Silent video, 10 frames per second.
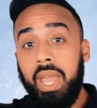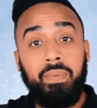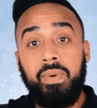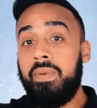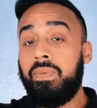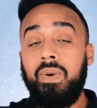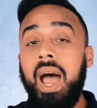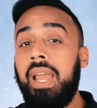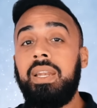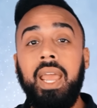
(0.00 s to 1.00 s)
every
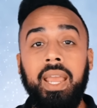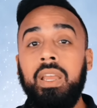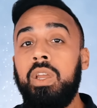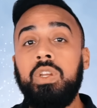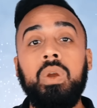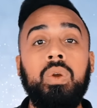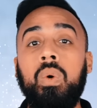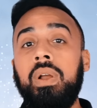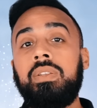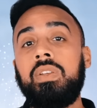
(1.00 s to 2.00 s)
Friday, you're
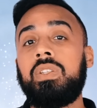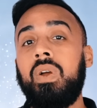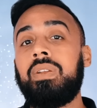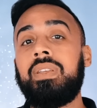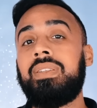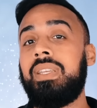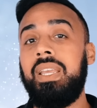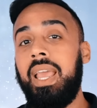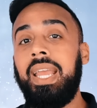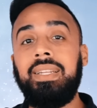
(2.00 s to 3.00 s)
going to start to
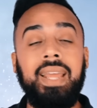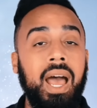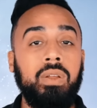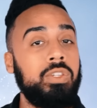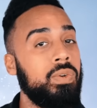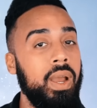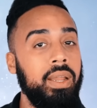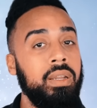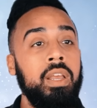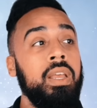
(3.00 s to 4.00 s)
see a downtrend.